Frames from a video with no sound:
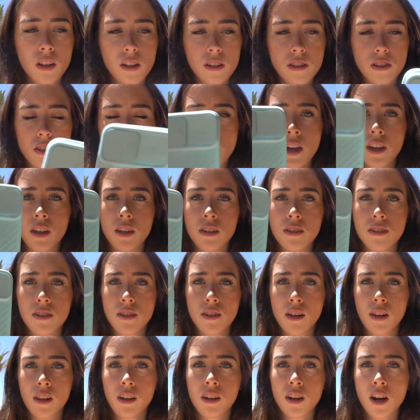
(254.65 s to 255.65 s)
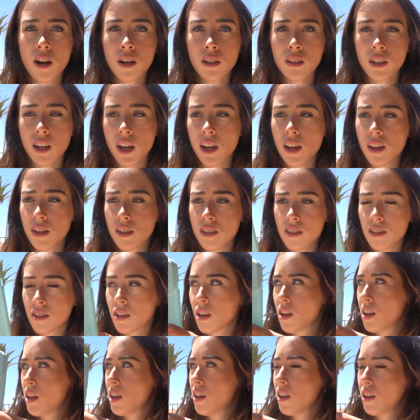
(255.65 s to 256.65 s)
It's like a silicone case.
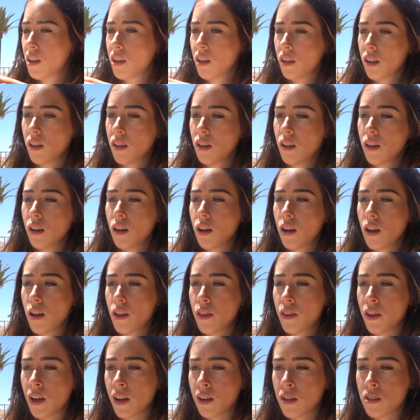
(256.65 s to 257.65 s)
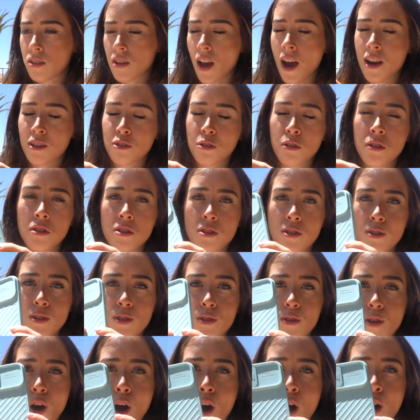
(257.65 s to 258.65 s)
That is actually
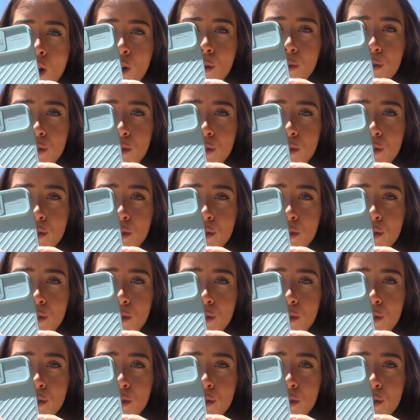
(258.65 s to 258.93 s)
so